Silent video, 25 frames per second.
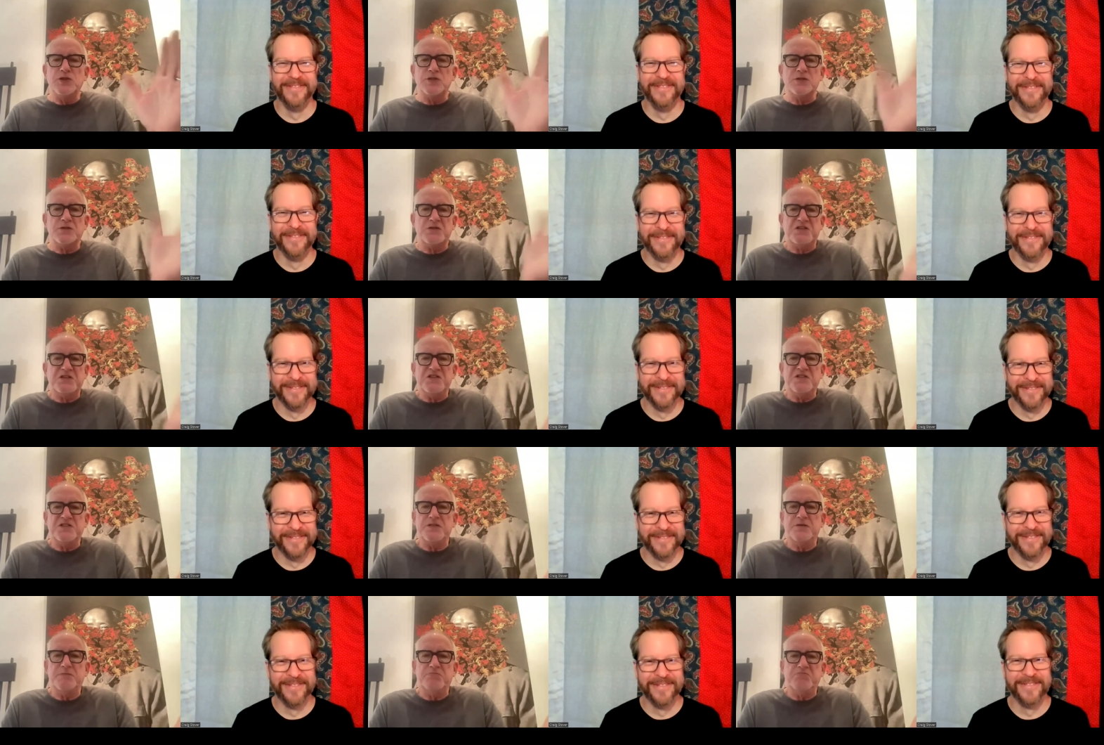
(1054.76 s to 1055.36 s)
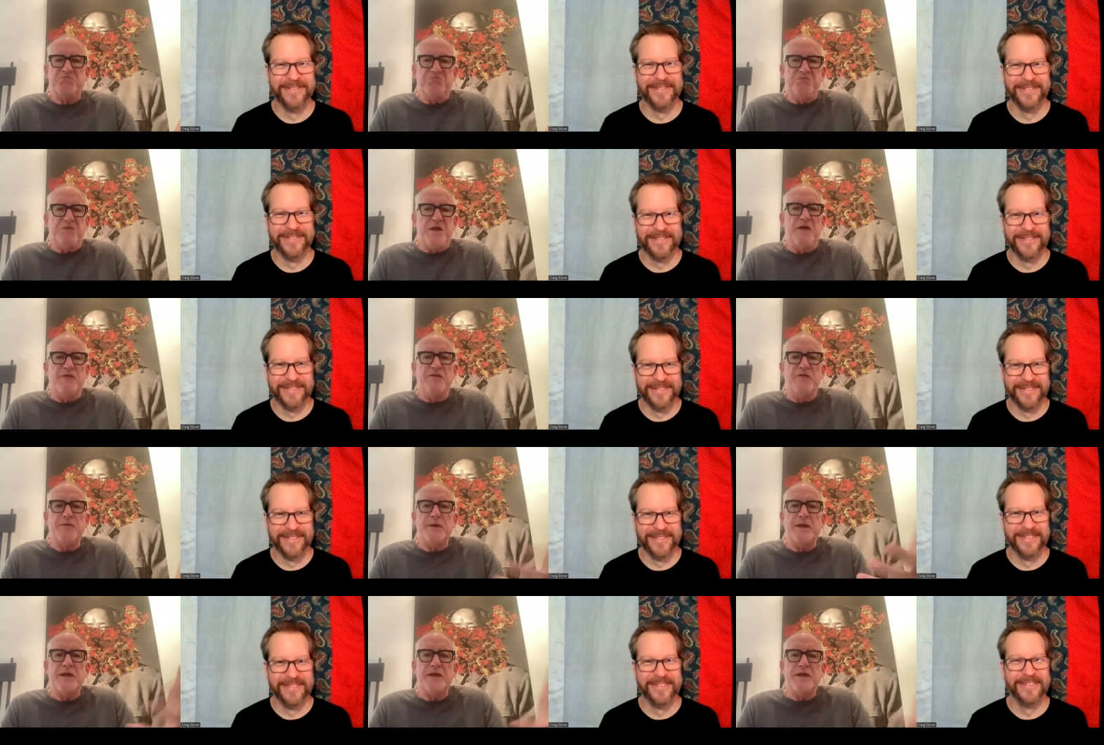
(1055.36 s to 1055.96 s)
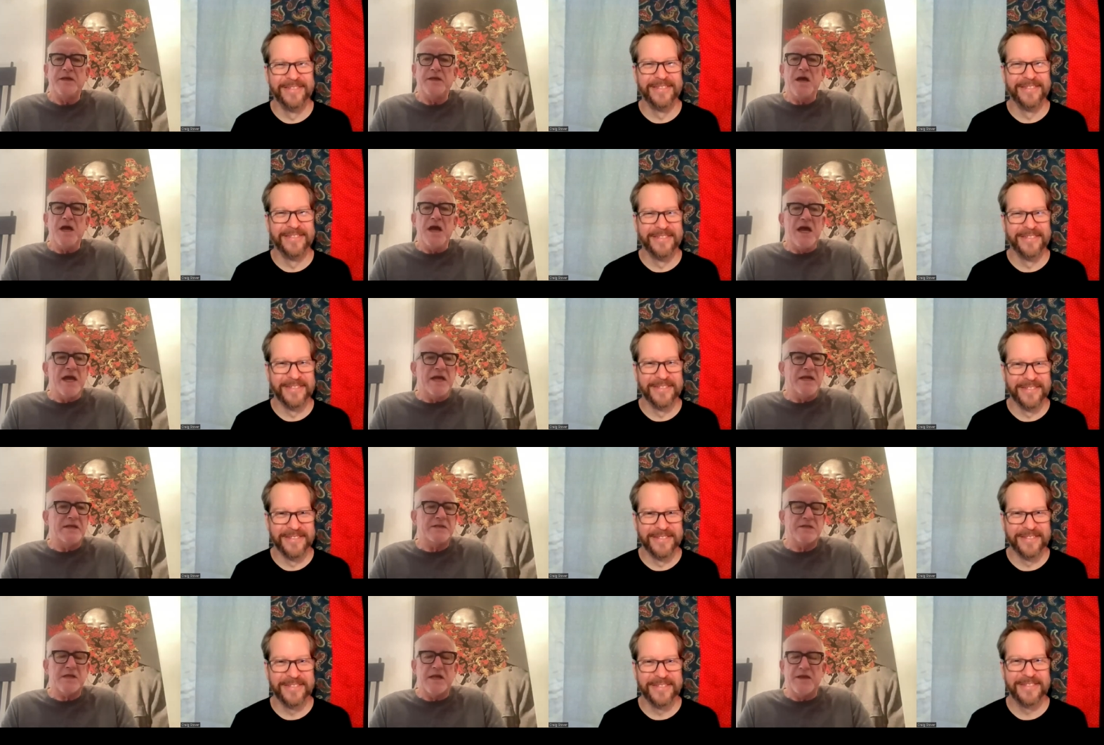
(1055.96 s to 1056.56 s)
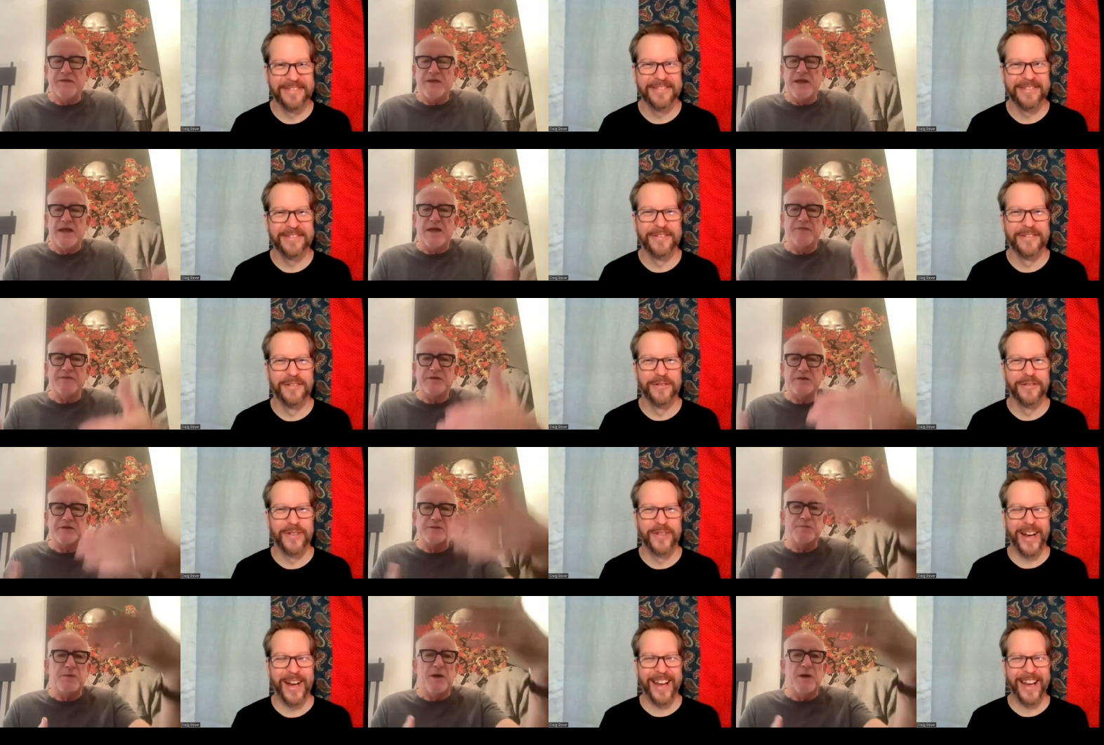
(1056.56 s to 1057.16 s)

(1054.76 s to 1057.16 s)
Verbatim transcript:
Speaker 1: just because everybody dies and they have this